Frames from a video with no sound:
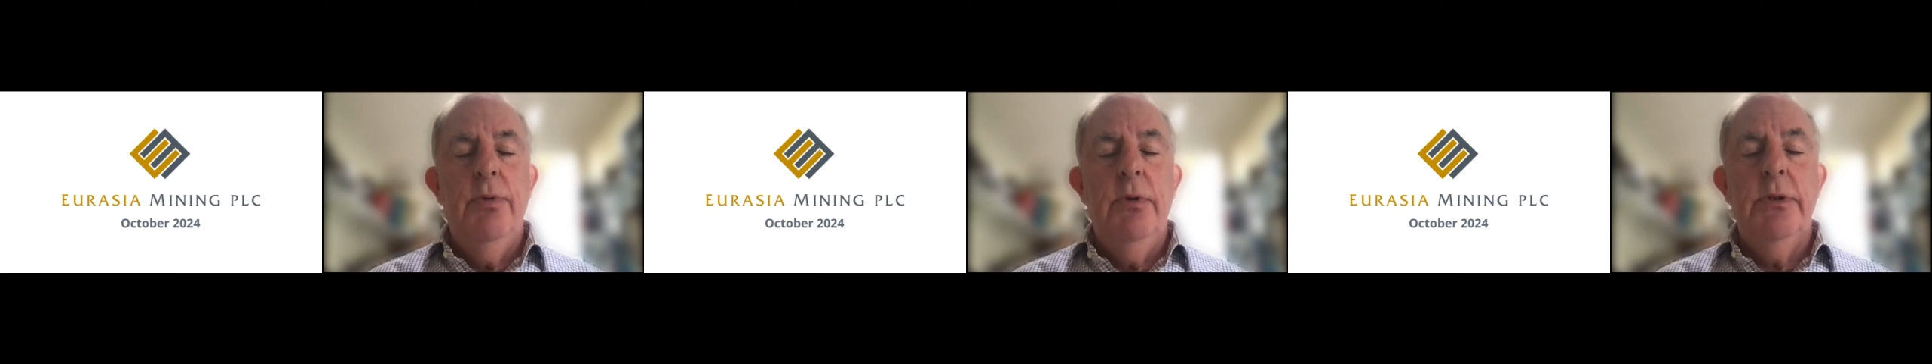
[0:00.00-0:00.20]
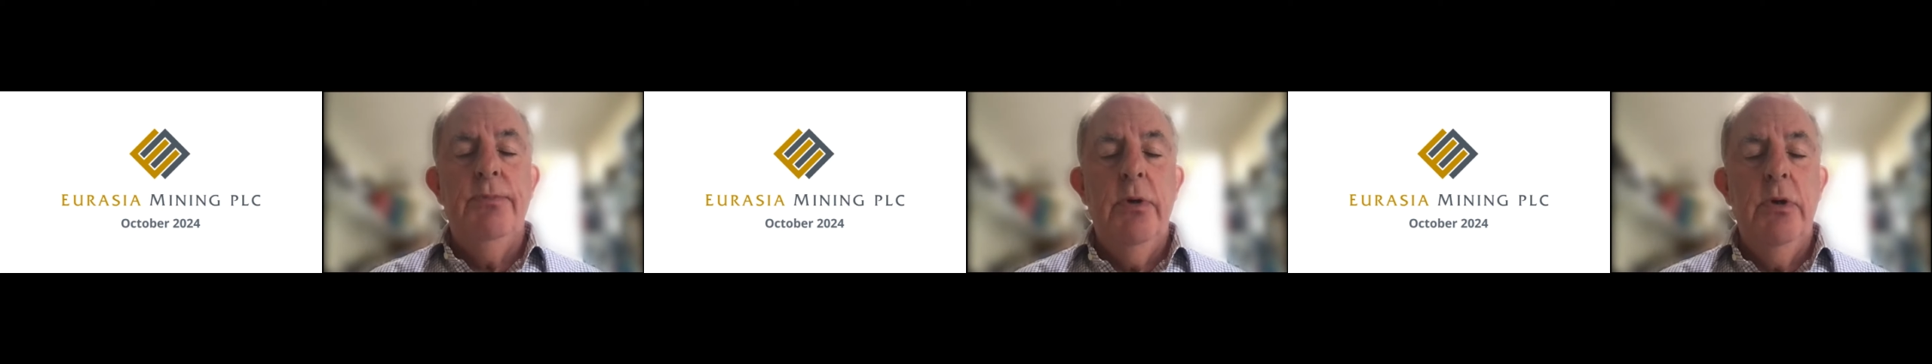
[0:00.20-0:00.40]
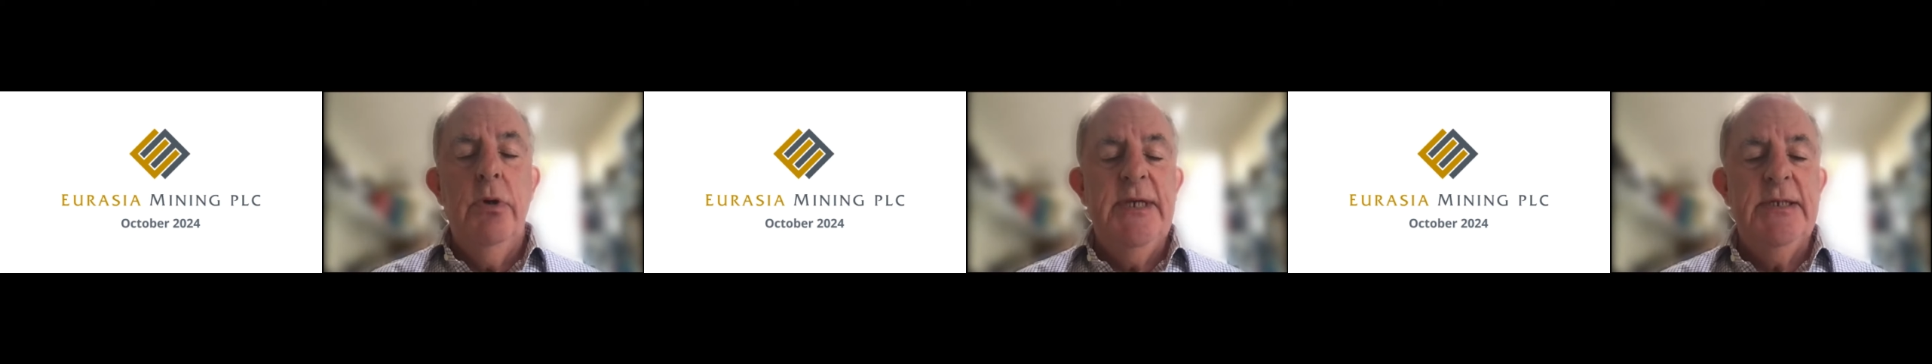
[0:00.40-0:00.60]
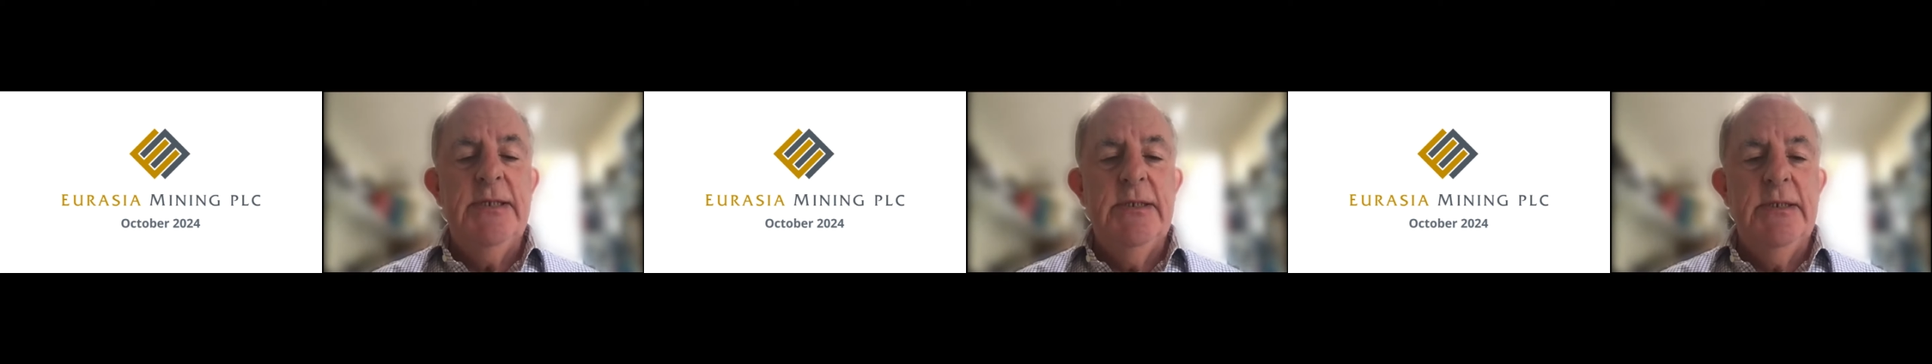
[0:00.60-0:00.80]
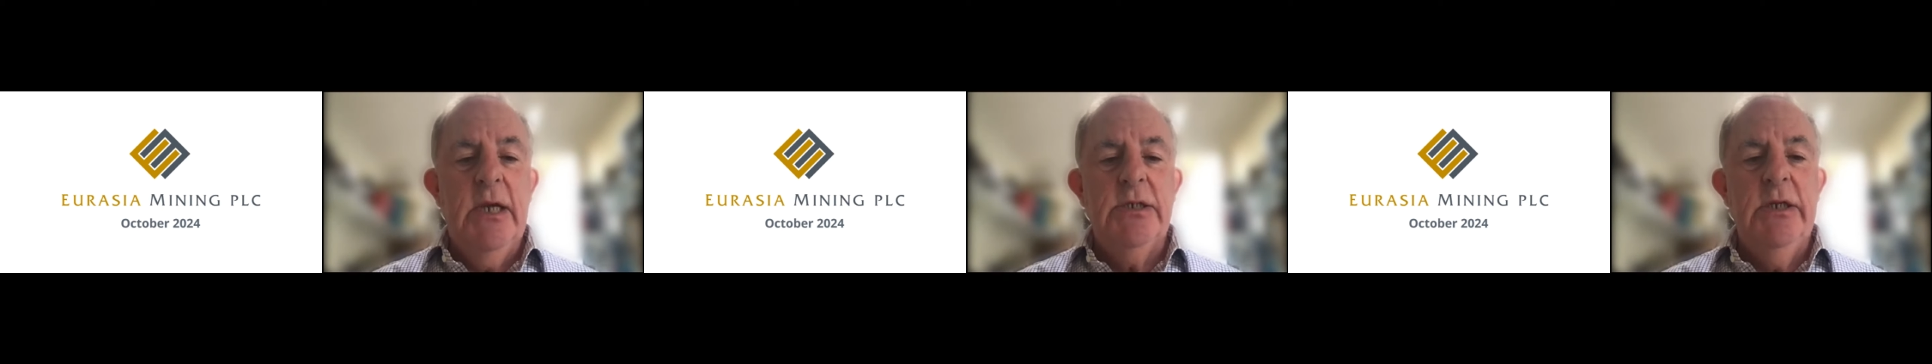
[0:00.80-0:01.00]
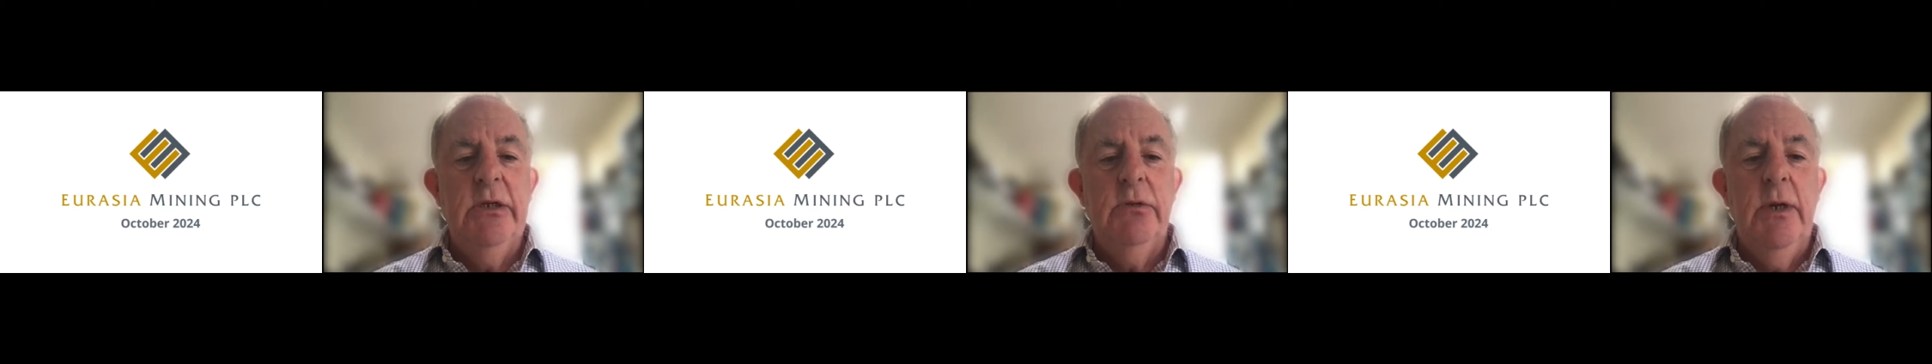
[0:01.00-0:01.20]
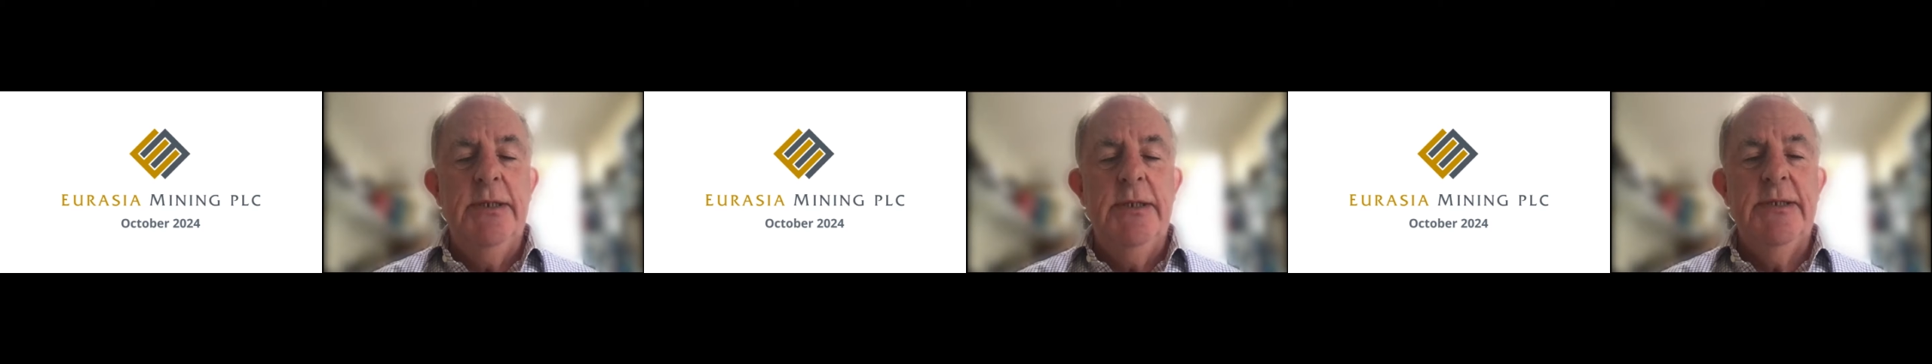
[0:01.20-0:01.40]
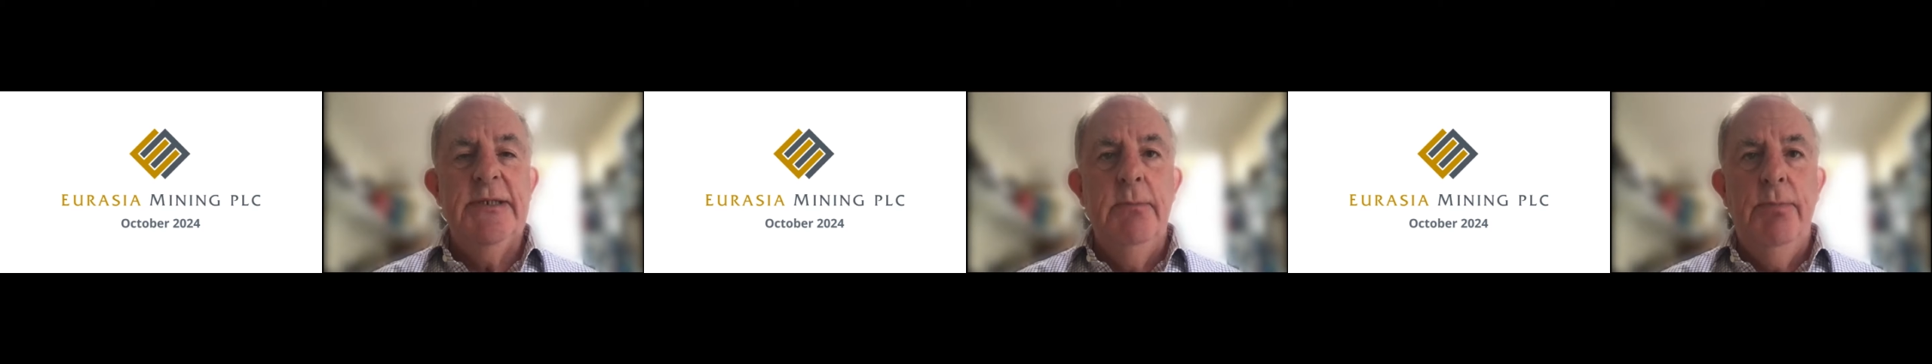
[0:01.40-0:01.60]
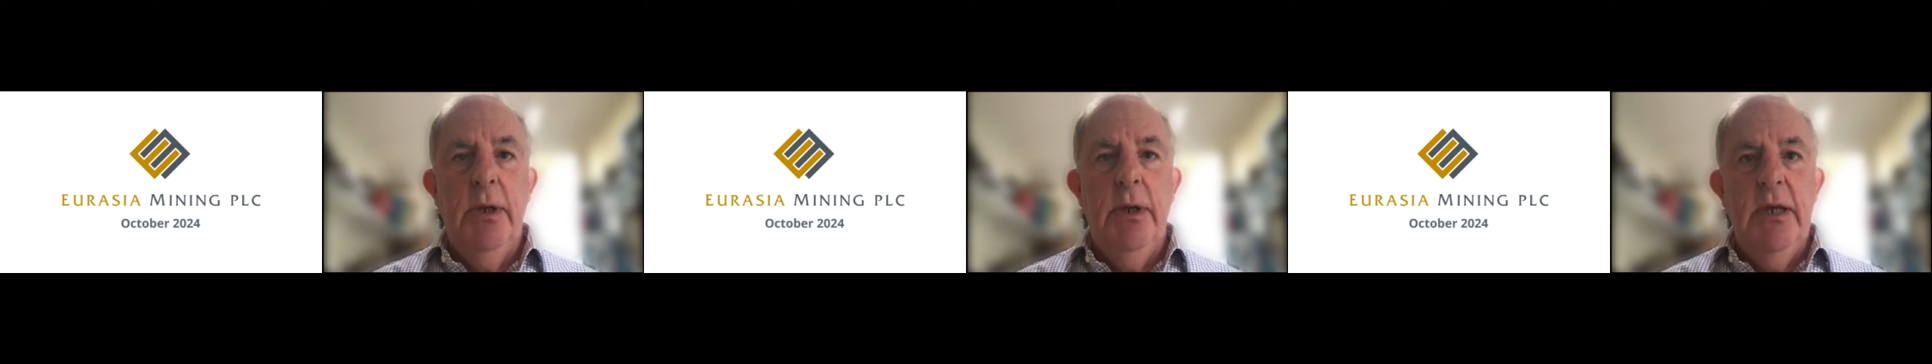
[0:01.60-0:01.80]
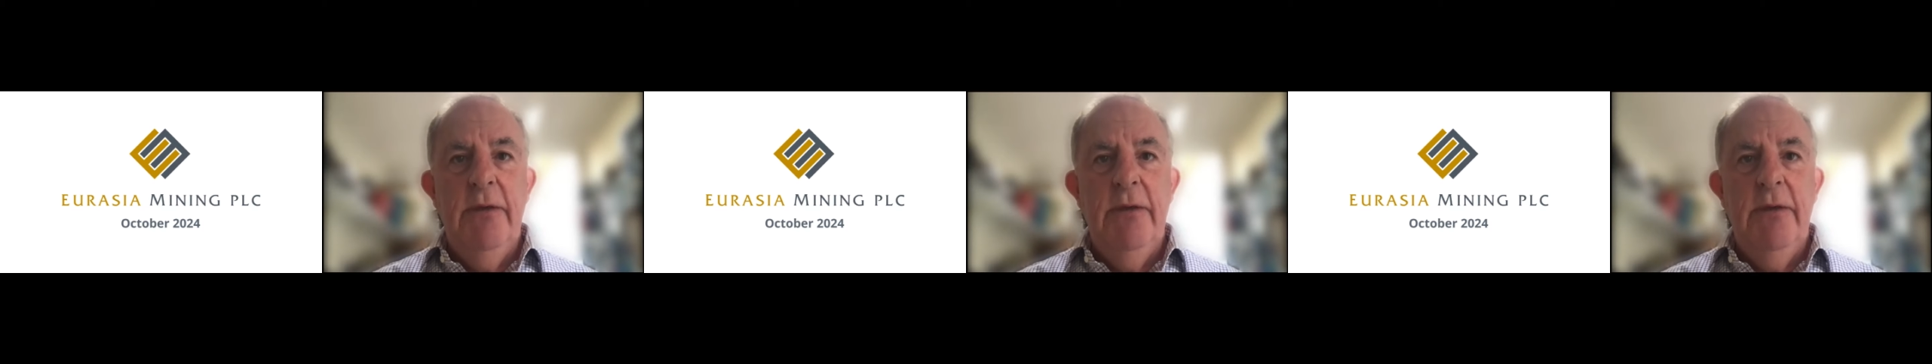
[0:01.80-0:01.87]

the process is actually quite simple.